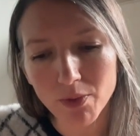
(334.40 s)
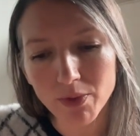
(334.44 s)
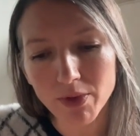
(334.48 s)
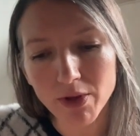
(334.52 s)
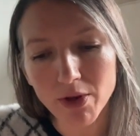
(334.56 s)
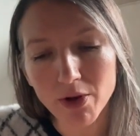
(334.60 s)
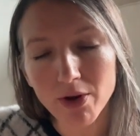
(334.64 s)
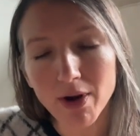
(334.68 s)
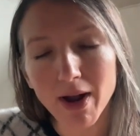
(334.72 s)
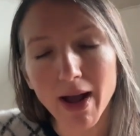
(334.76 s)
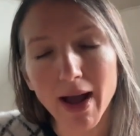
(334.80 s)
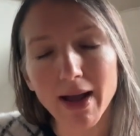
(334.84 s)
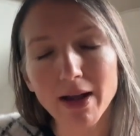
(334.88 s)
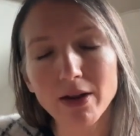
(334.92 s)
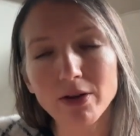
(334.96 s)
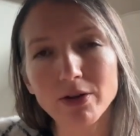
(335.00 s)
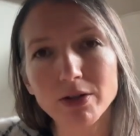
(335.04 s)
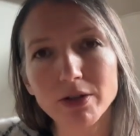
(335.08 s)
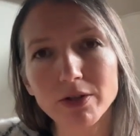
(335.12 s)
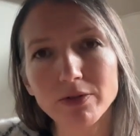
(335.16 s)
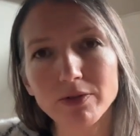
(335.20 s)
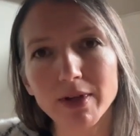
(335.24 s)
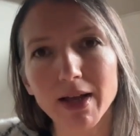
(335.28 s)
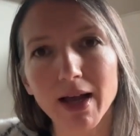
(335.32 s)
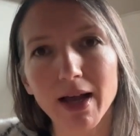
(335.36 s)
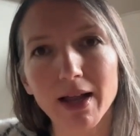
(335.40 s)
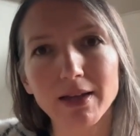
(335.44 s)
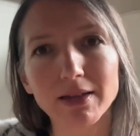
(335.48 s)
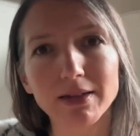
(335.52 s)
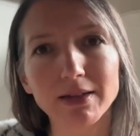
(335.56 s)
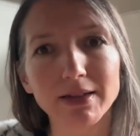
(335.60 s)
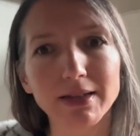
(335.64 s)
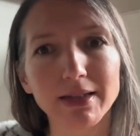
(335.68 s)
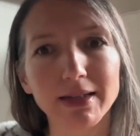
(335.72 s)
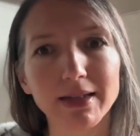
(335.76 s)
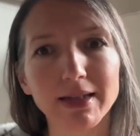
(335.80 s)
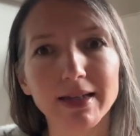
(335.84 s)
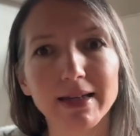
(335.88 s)
your outer
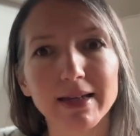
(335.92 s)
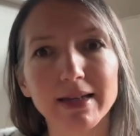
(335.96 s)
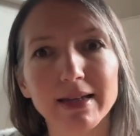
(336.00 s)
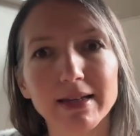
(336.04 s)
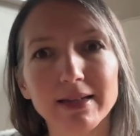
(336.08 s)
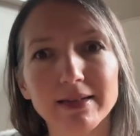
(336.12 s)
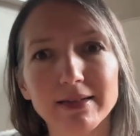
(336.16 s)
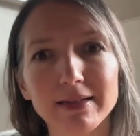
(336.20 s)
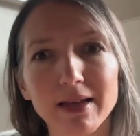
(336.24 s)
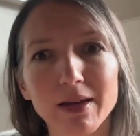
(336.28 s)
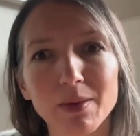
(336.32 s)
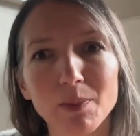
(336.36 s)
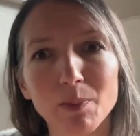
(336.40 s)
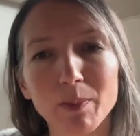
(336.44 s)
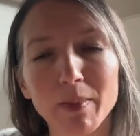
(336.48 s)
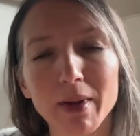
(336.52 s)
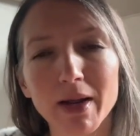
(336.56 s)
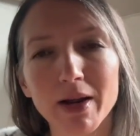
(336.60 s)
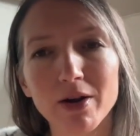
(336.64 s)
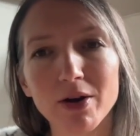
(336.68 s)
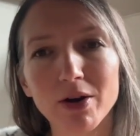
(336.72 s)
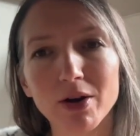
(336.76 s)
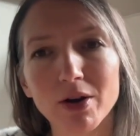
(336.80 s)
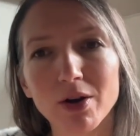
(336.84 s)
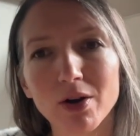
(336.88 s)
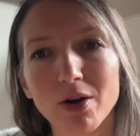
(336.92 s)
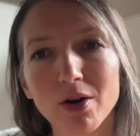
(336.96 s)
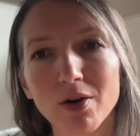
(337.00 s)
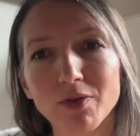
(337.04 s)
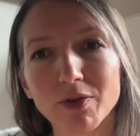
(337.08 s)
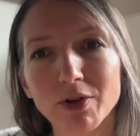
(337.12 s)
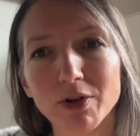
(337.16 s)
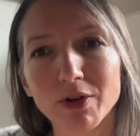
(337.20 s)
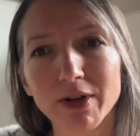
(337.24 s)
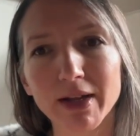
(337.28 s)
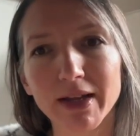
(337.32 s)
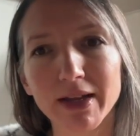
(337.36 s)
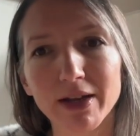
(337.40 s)
reality is a mirror of
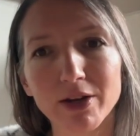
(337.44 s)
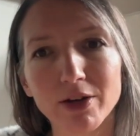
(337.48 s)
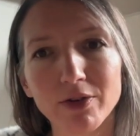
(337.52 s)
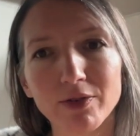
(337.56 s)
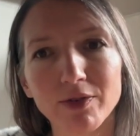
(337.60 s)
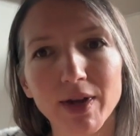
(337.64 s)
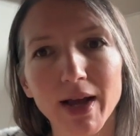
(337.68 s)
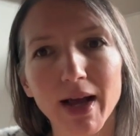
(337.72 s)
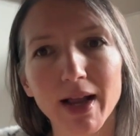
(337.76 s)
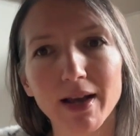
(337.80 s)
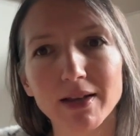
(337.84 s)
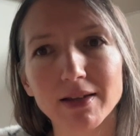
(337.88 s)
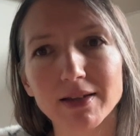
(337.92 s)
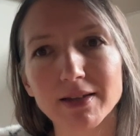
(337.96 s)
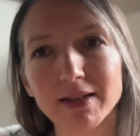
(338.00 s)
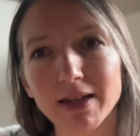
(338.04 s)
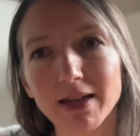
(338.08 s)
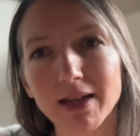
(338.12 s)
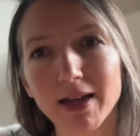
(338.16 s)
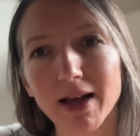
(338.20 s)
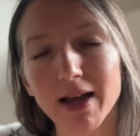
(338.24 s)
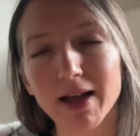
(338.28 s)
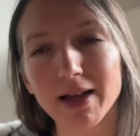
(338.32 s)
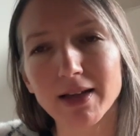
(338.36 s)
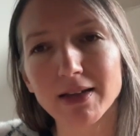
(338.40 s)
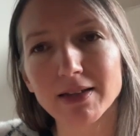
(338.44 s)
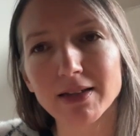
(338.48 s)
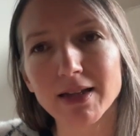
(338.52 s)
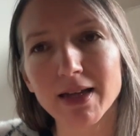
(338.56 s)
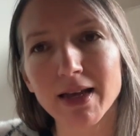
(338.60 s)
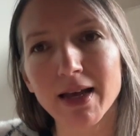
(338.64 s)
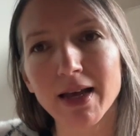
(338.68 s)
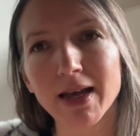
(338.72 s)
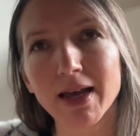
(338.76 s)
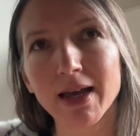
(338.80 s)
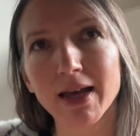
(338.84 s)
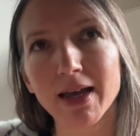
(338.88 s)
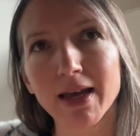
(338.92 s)
your inner reality. And
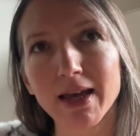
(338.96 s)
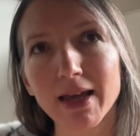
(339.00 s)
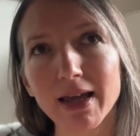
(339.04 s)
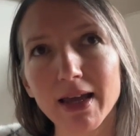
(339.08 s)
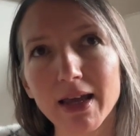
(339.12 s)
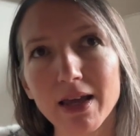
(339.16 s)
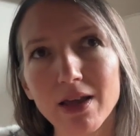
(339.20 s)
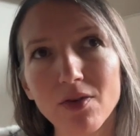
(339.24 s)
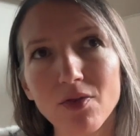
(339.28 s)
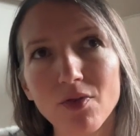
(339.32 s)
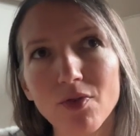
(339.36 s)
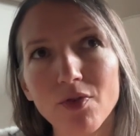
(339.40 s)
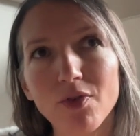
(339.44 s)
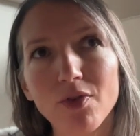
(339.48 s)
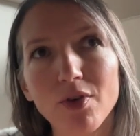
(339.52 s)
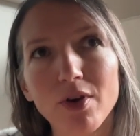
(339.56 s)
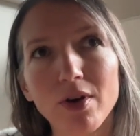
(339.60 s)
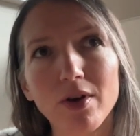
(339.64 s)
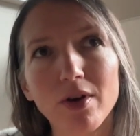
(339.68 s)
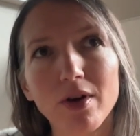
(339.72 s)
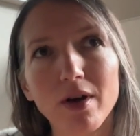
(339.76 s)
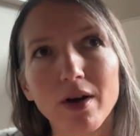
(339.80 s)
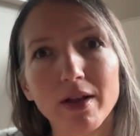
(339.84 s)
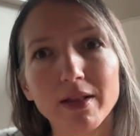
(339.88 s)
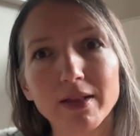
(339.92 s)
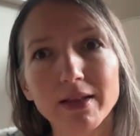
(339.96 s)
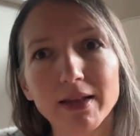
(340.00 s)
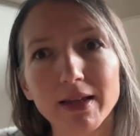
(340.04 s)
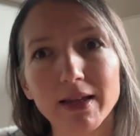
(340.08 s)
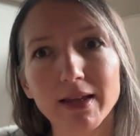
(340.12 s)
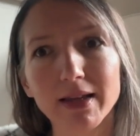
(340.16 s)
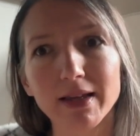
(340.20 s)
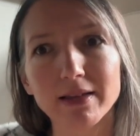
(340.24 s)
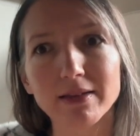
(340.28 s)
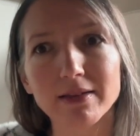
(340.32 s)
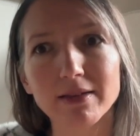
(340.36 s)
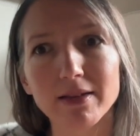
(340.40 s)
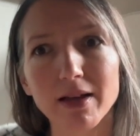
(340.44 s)
if on the
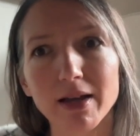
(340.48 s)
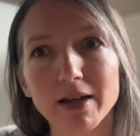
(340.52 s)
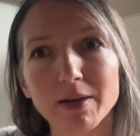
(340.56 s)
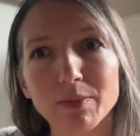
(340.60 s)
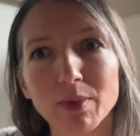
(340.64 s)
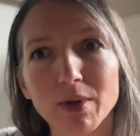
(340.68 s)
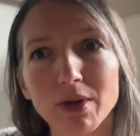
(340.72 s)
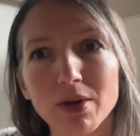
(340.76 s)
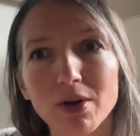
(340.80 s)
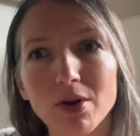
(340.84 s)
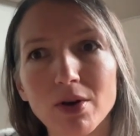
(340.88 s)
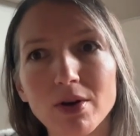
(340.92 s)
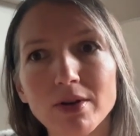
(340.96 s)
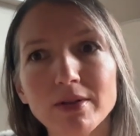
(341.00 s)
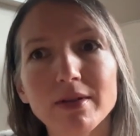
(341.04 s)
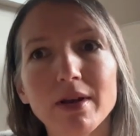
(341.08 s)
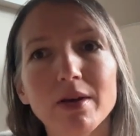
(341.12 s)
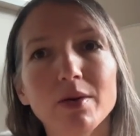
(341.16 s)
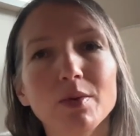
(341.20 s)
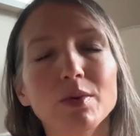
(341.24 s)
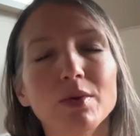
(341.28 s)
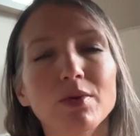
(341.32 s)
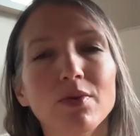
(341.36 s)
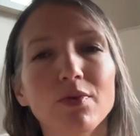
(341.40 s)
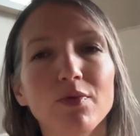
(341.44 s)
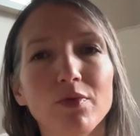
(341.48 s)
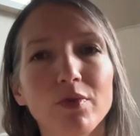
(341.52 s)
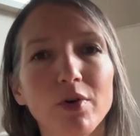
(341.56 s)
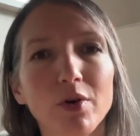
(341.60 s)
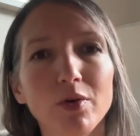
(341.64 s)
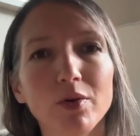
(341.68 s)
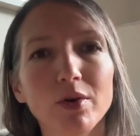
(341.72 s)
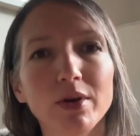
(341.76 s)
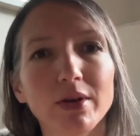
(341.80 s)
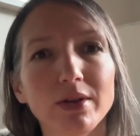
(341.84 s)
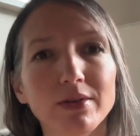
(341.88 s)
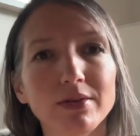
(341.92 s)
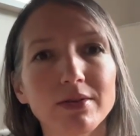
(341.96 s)
inside, because I was
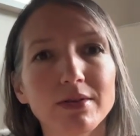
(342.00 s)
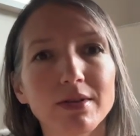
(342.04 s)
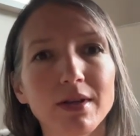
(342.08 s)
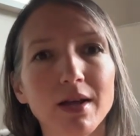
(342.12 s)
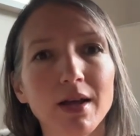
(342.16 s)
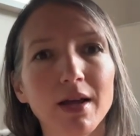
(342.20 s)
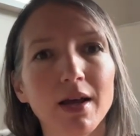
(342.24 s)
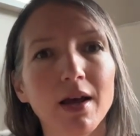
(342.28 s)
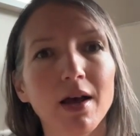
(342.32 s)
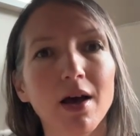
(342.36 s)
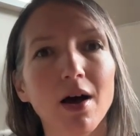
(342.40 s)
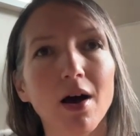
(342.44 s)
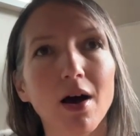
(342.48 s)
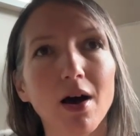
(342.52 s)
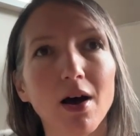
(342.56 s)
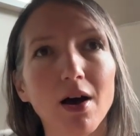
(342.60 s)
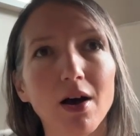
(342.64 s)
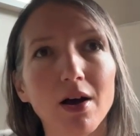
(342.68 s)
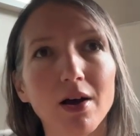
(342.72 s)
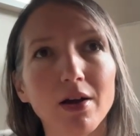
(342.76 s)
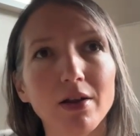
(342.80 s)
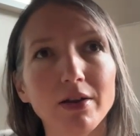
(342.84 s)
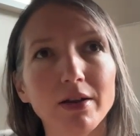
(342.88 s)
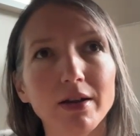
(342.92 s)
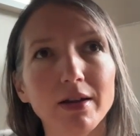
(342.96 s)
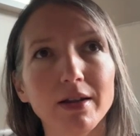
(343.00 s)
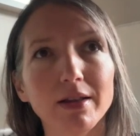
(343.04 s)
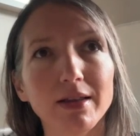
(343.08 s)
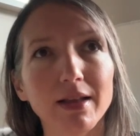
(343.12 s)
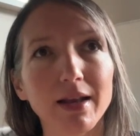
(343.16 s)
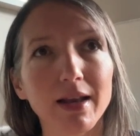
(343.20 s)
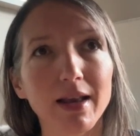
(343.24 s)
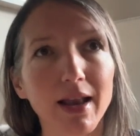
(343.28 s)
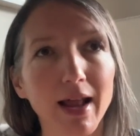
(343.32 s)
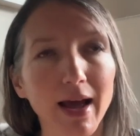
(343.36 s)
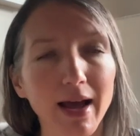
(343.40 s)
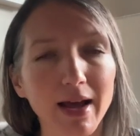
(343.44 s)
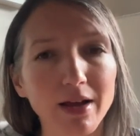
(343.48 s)
focused on the
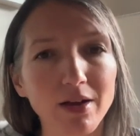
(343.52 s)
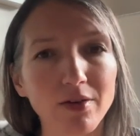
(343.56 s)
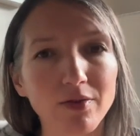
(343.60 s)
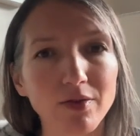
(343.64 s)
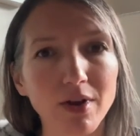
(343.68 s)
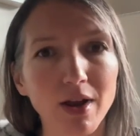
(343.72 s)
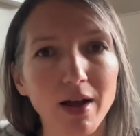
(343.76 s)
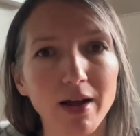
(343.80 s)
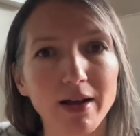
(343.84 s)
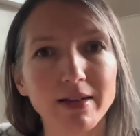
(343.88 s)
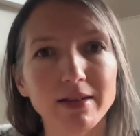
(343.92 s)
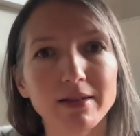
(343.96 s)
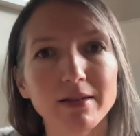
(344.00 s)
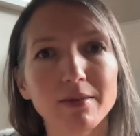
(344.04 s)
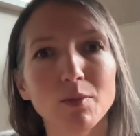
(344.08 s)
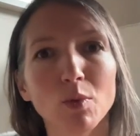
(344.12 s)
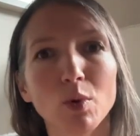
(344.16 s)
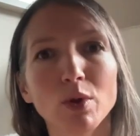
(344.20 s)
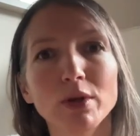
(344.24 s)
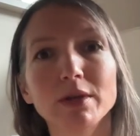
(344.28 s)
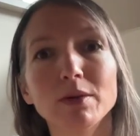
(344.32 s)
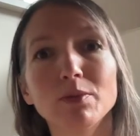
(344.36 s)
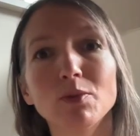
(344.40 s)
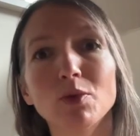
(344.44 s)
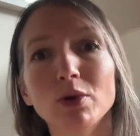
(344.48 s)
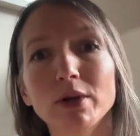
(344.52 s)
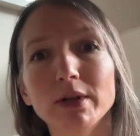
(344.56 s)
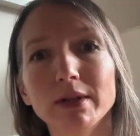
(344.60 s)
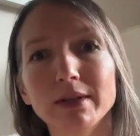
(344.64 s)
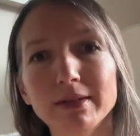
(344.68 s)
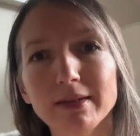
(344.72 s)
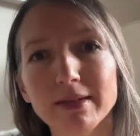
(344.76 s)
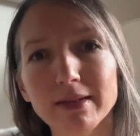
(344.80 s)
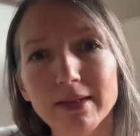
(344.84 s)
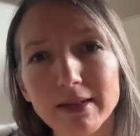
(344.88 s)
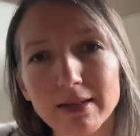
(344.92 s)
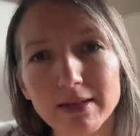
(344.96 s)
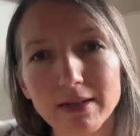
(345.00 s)
lack of clients and wanting more
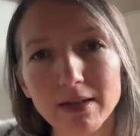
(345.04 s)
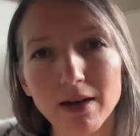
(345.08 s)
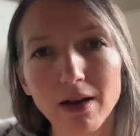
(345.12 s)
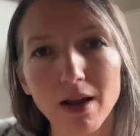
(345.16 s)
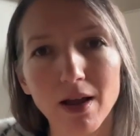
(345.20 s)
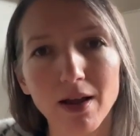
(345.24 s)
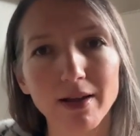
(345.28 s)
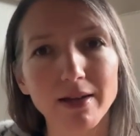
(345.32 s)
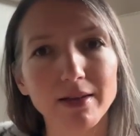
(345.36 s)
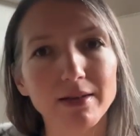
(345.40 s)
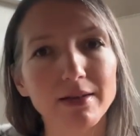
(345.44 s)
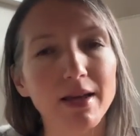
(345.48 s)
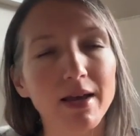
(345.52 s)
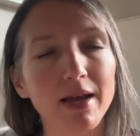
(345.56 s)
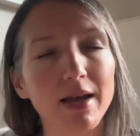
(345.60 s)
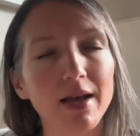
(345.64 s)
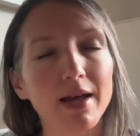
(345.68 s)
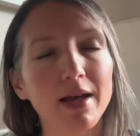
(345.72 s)
consistent clients,